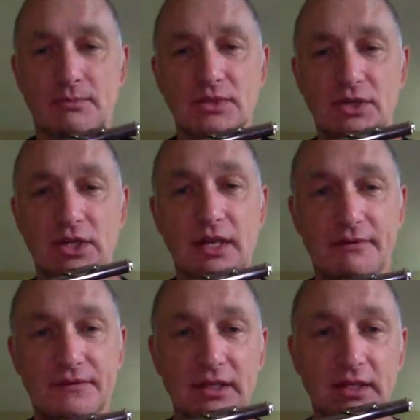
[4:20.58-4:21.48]
you're going to
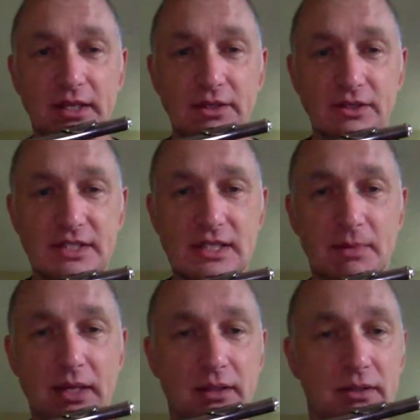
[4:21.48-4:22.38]
feel it in your
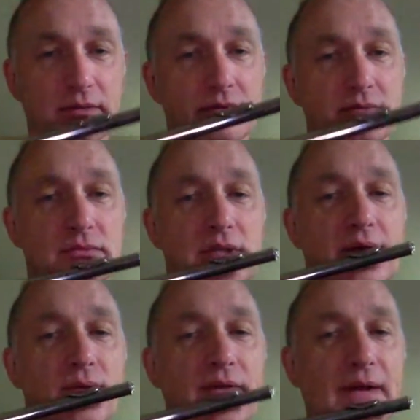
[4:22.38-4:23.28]
stomach.
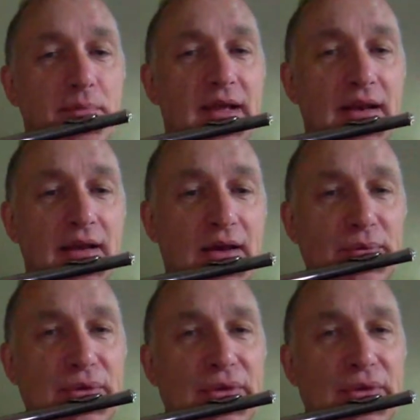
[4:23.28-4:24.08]
Like when I play an F,